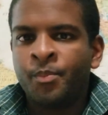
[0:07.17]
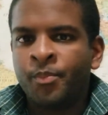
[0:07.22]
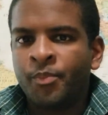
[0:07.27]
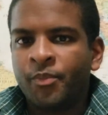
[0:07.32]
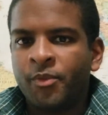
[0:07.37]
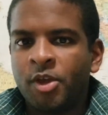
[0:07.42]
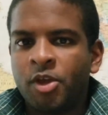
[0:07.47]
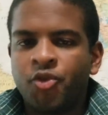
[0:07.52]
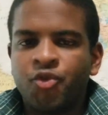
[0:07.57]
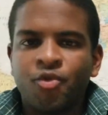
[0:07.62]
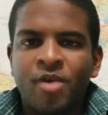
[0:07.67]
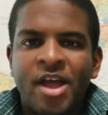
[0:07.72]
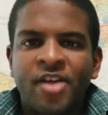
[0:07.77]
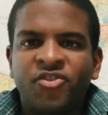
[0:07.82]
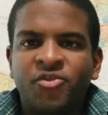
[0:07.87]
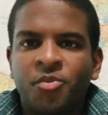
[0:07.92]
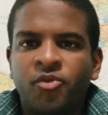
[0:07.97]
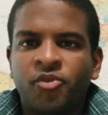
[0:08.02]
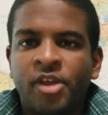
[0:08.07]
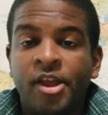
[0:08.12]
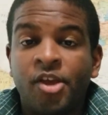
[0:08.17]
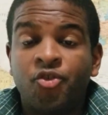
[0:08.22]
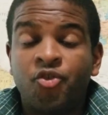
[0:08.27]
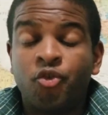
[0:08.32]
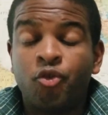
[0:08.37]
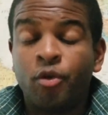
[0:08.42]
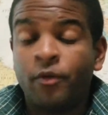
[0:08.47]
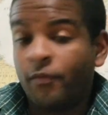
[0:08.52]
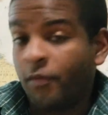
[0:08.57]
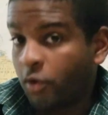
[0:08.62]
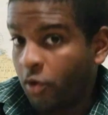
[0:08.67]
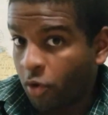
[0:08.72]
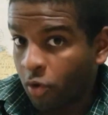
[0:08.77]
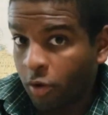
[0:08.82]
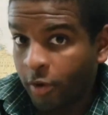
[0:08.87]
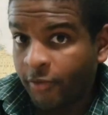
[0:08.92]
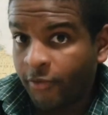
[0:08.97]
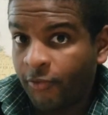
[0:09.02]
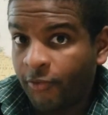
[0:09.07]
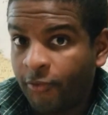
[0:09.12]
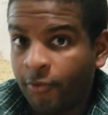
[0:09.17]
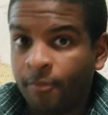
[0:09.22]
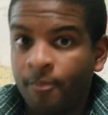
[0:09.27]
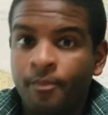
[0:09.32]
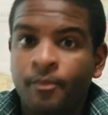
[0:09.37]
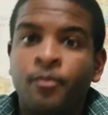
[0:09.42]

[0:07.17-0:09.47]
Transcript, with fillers: the transportation of goods,